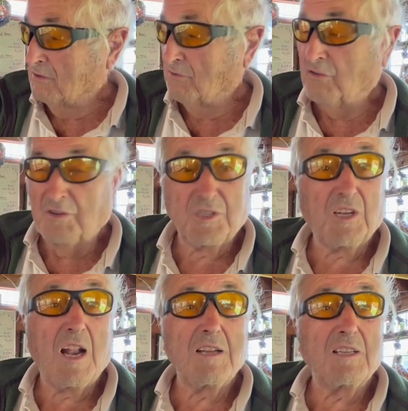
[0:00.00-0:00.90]

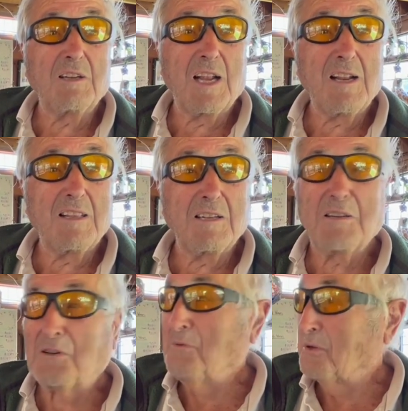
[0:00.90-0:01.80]
visualizing anything to
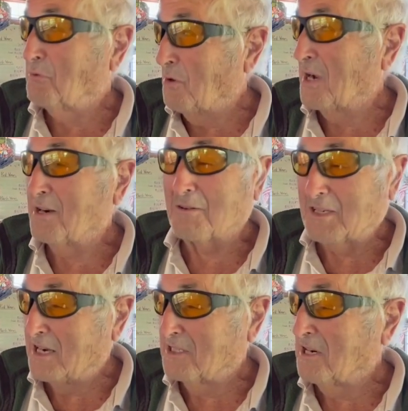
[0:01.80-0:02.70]
do with wine or
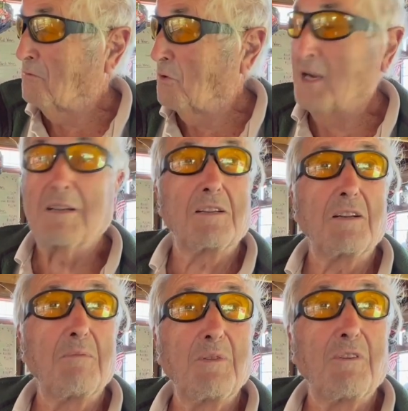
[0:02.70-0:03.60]
tasting wine to
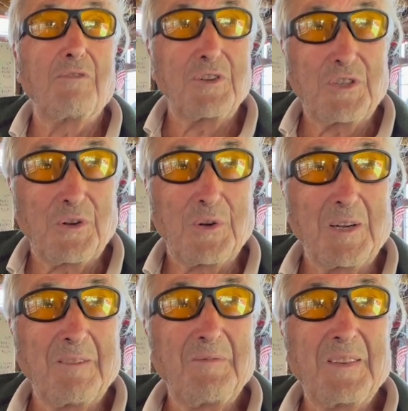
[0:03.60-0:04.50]
come here for sure.
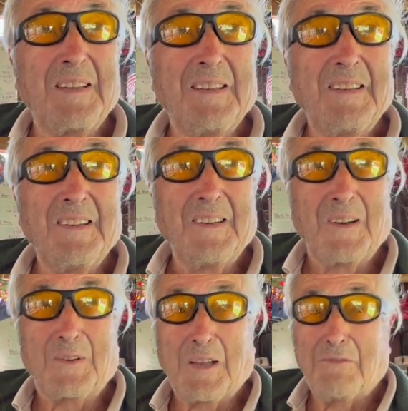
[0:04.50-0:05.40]

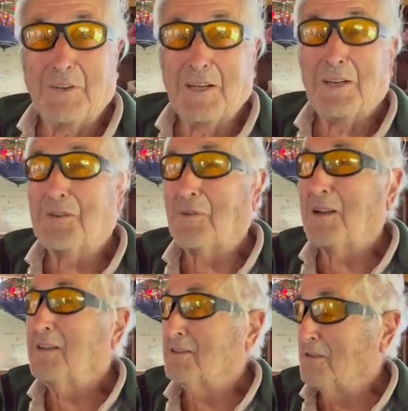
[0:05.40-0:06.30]
Okay, if you need a drink,
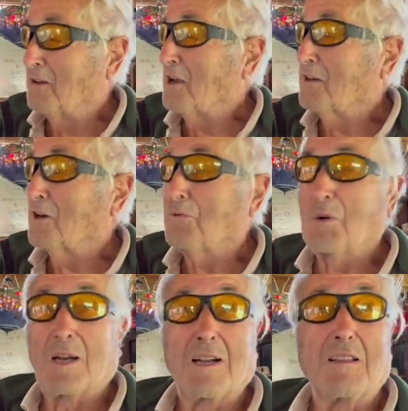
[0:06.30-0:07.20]
you'll like our
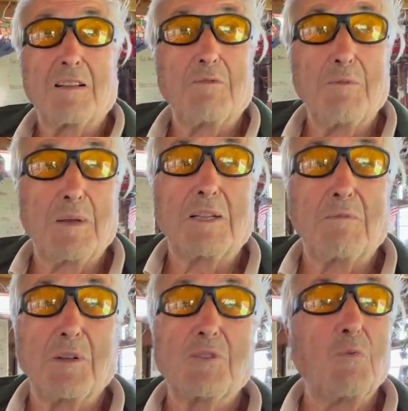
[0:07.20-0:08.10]
wine. I think we make the
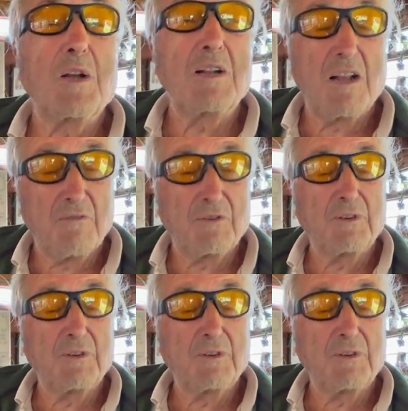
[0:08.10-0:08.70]
best wine ever.